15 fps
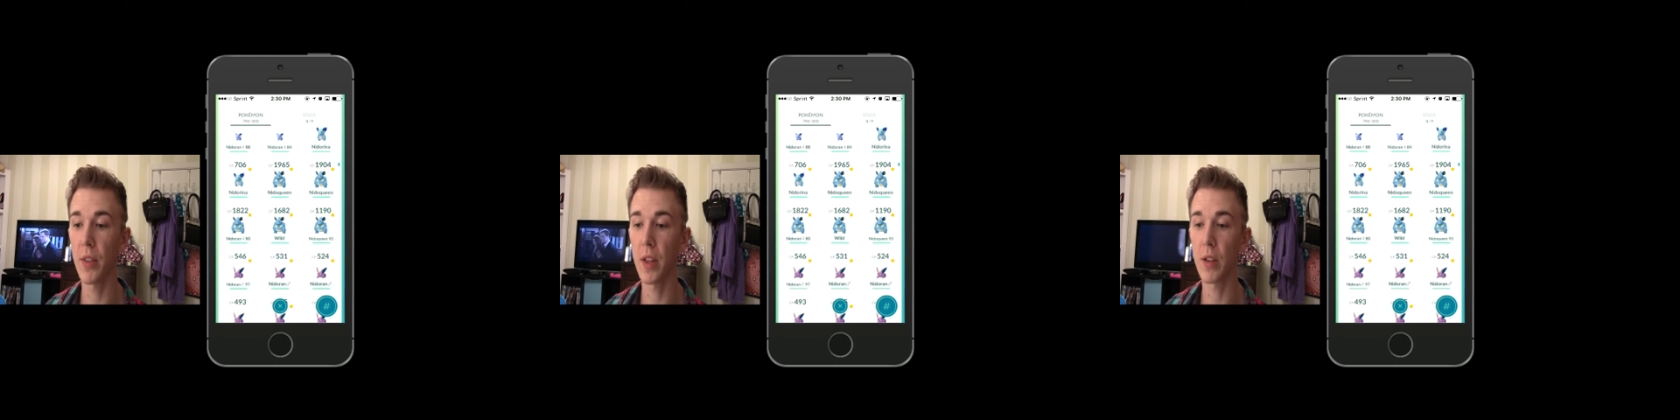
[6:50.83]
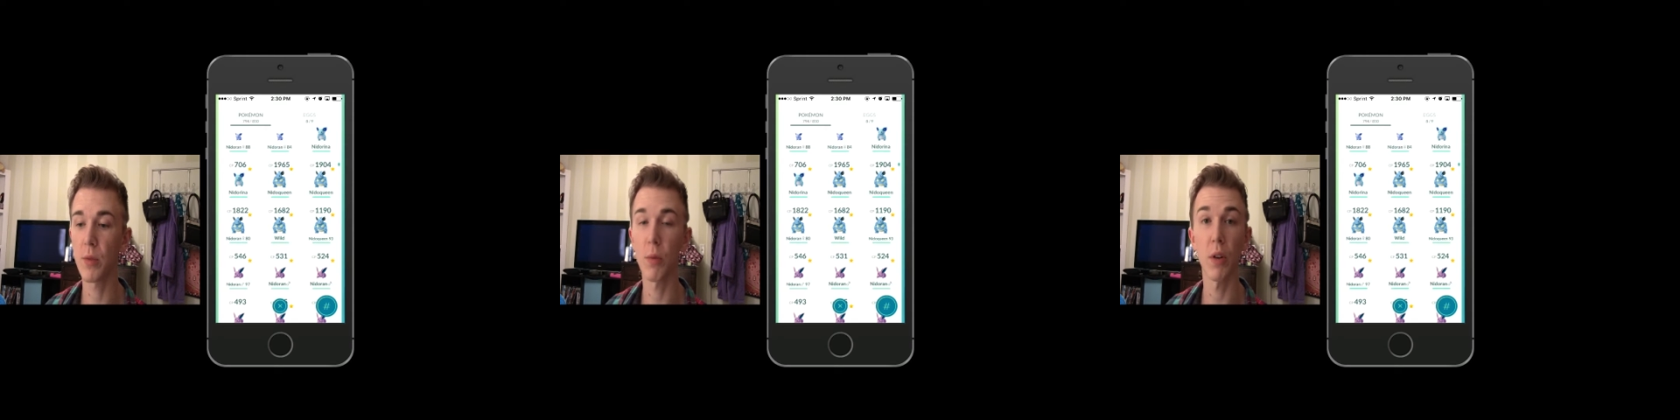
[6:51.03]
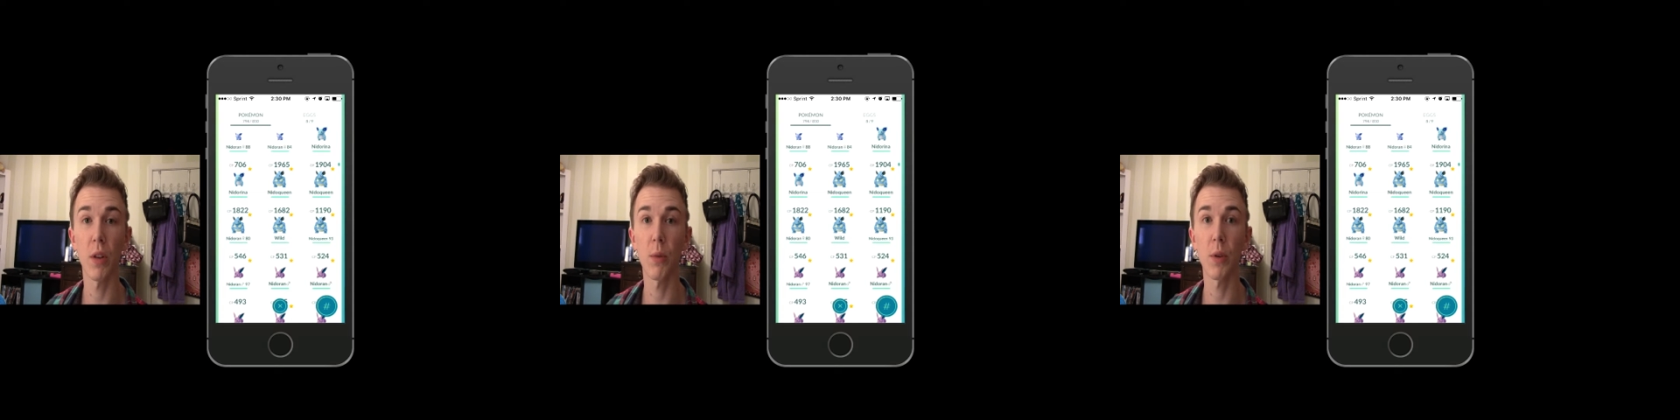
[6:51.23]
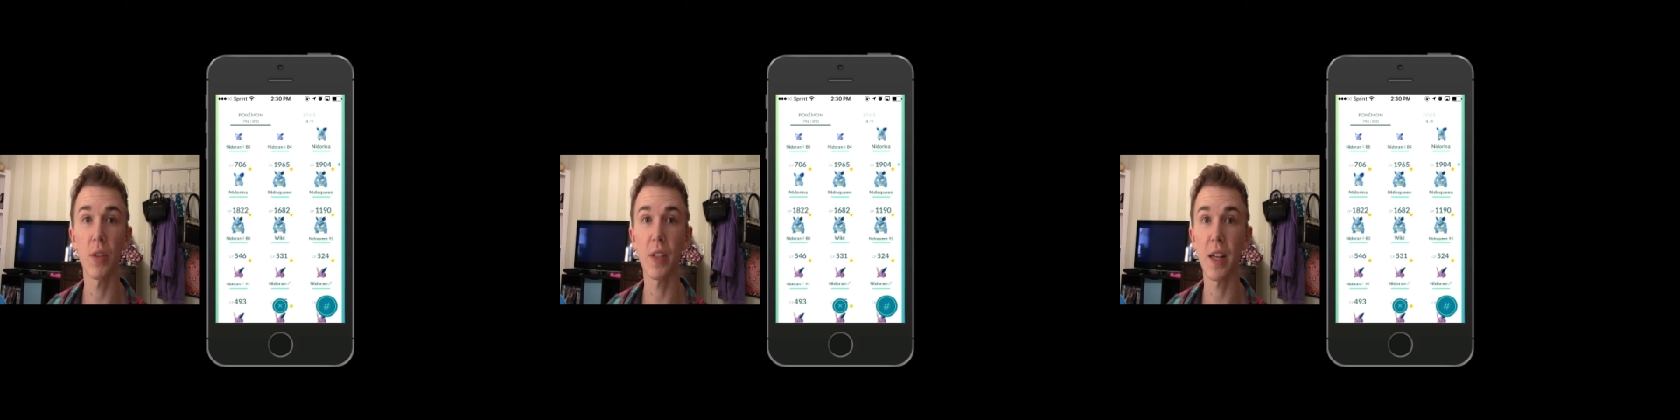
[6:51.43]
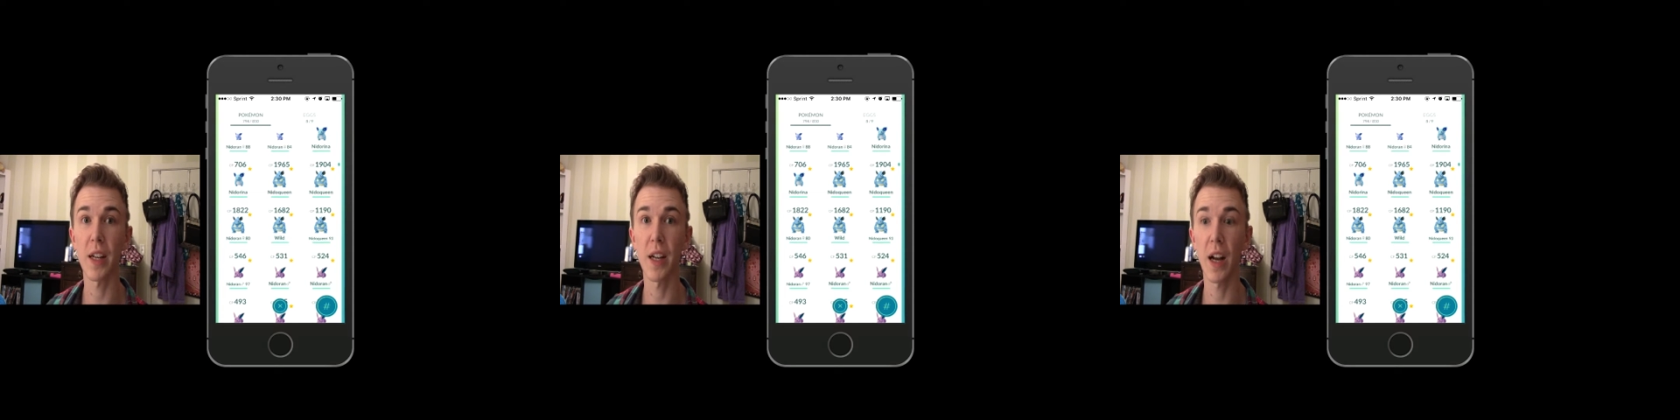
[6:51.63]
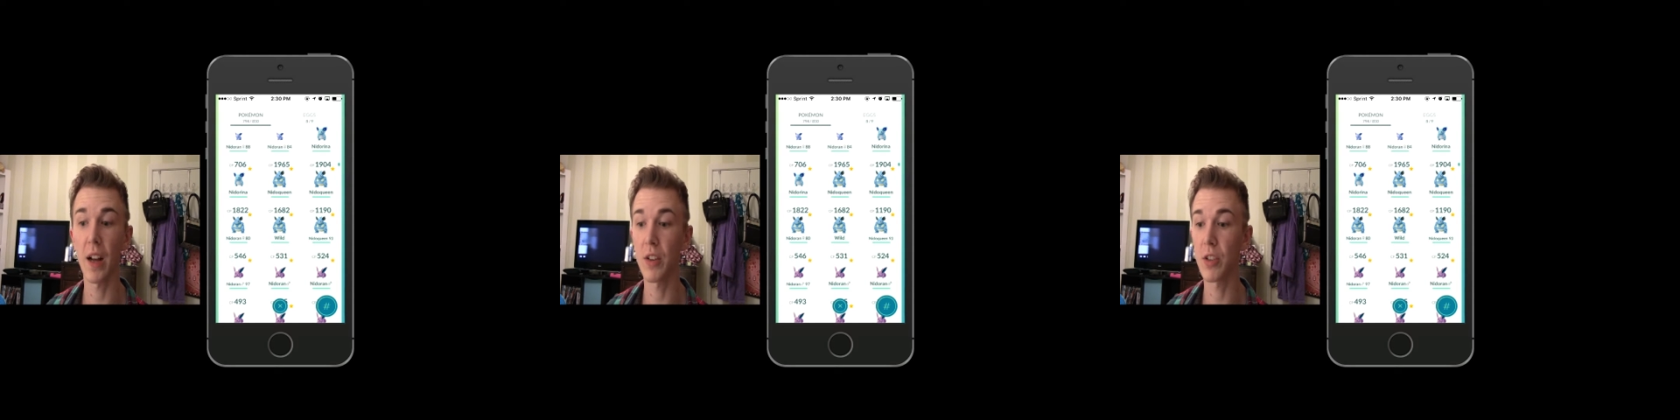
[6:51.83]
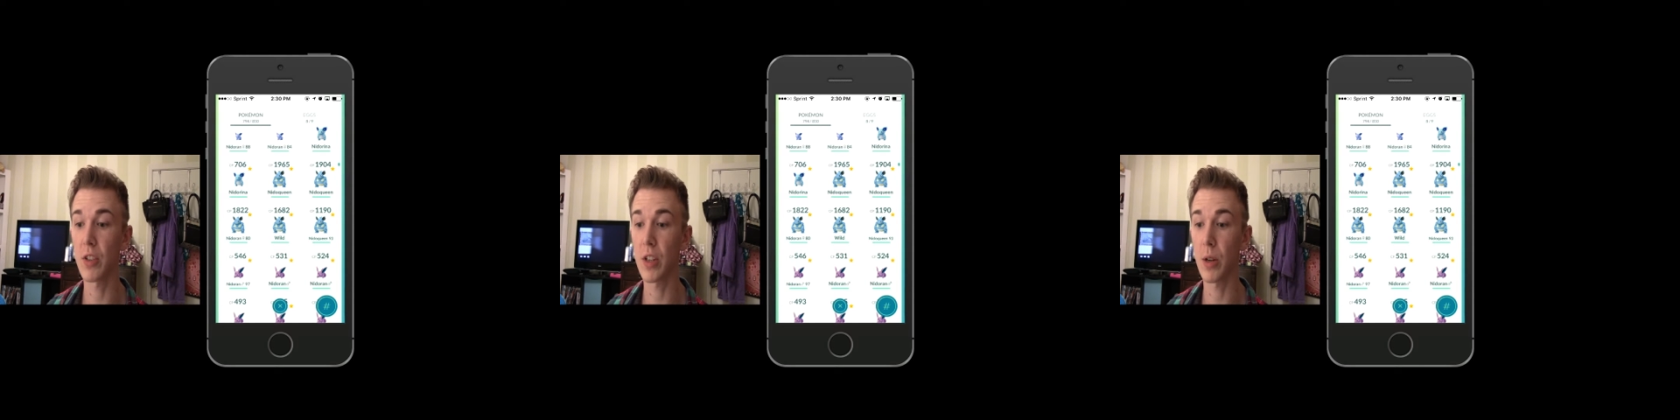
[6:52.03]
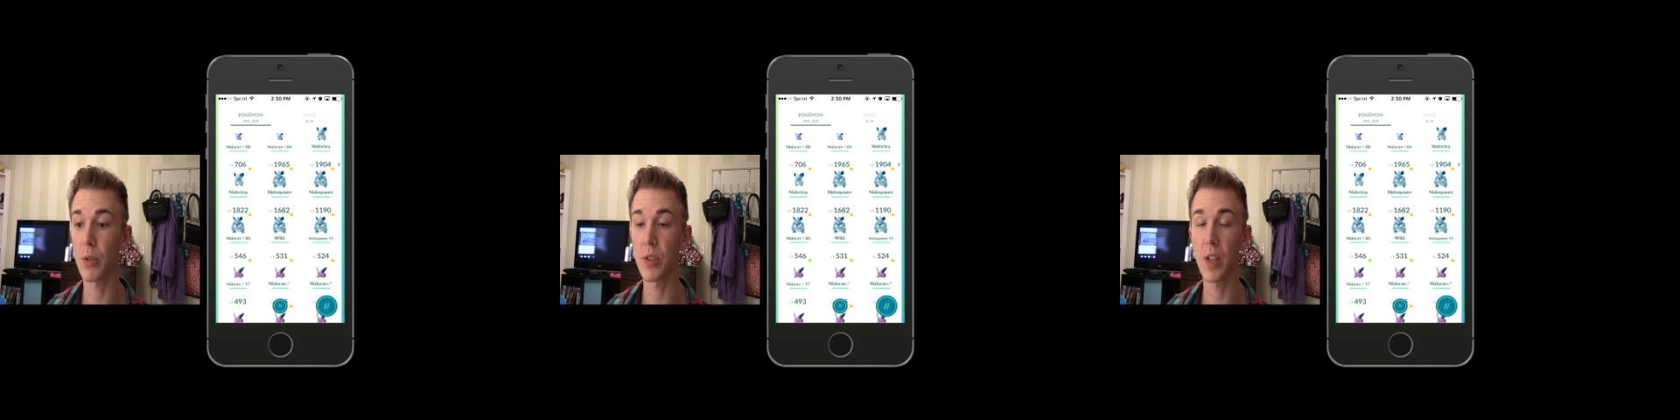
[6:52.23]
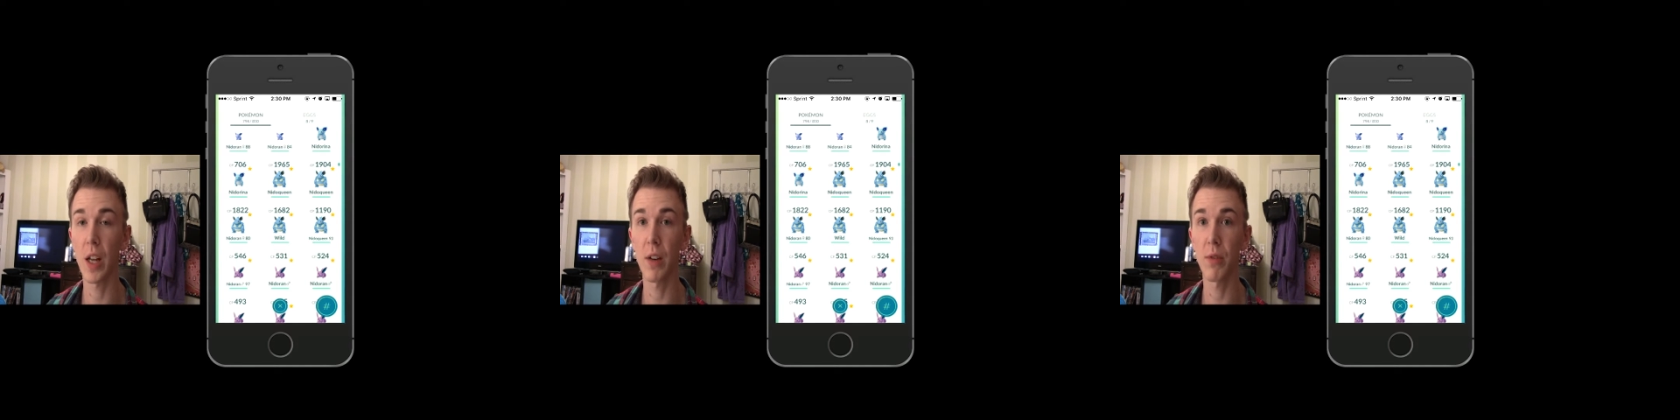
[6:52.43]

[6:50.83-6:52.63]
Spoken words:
That's one of the ones that I caught just outside of